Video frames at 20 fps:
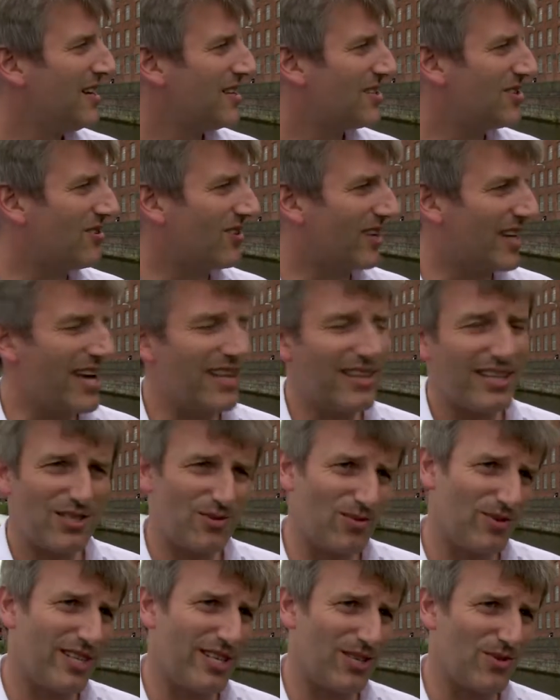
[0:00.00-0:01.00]
So again,
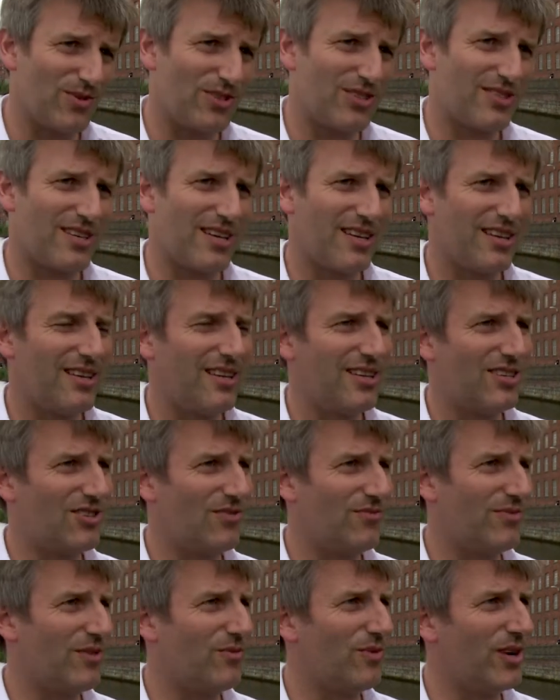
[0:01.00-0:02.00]
this was
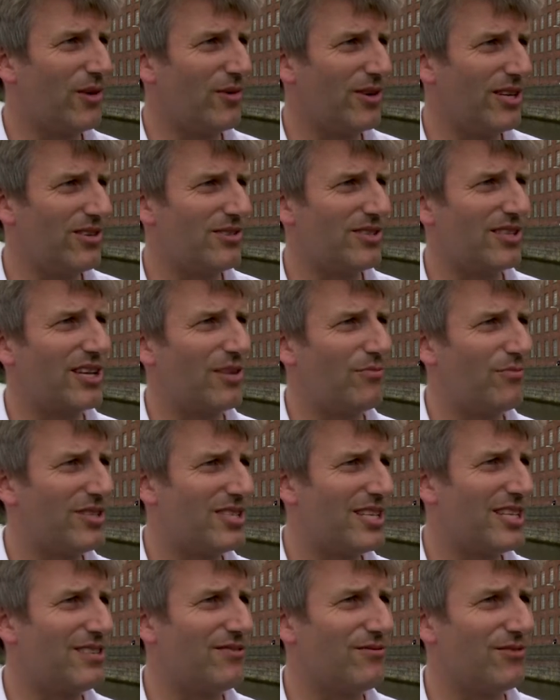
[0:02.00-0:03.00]
something where we'd use the
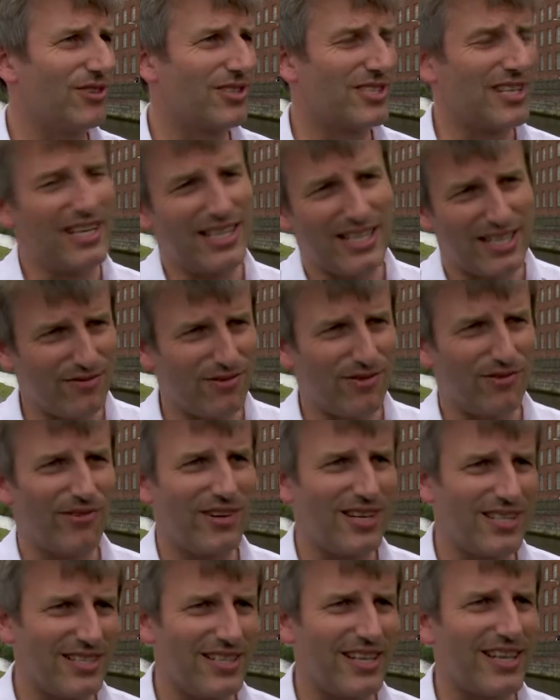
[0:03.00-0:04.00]
competition for a slightly different
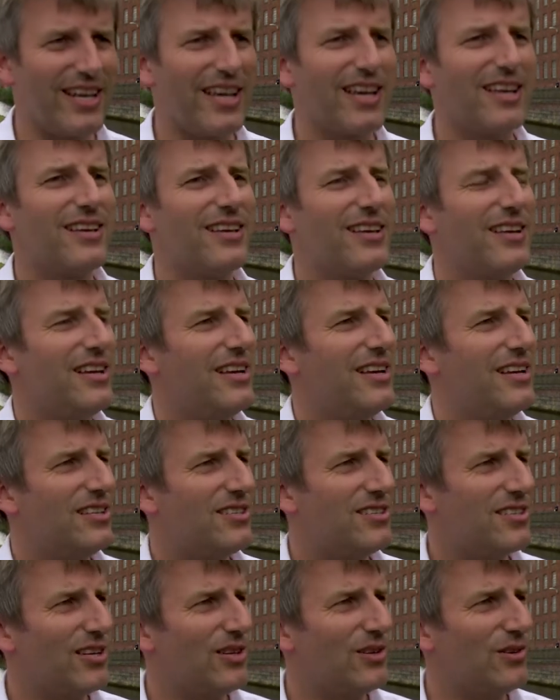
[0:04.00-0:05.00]
reason here,
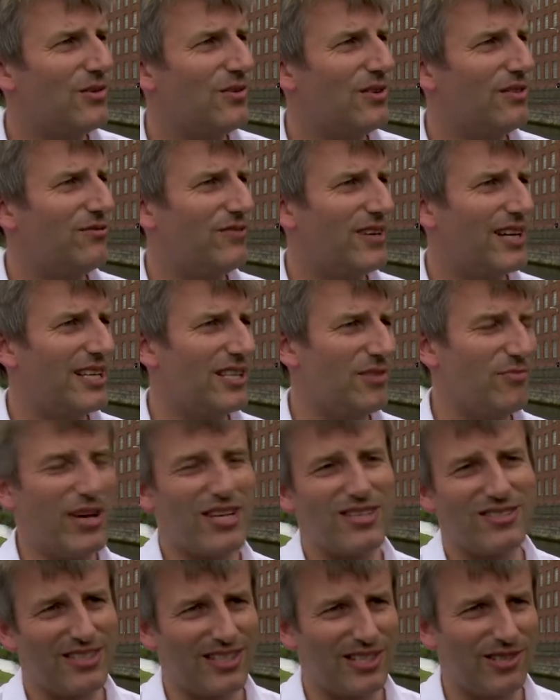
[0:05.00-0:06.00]
to find the
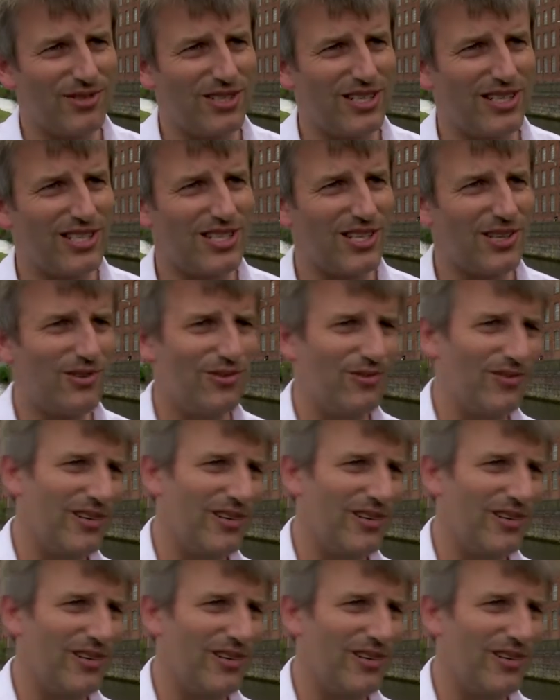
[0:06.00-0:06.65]
best solution to